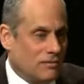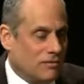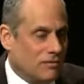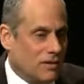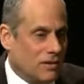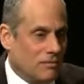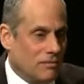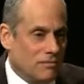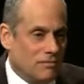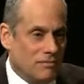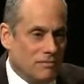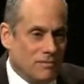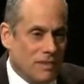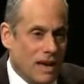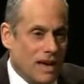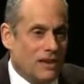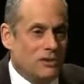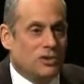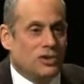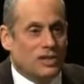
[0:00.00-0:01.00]
from
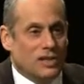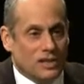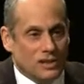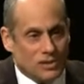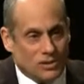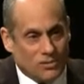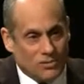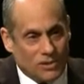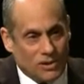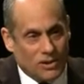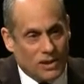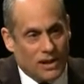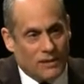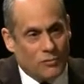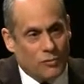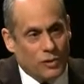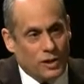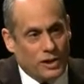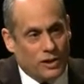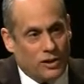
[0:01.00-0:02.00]
ancient history that
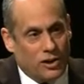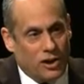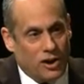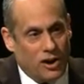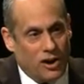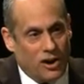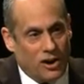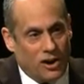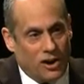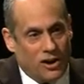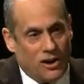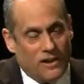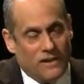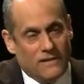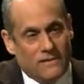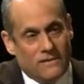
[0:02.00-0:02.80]
recur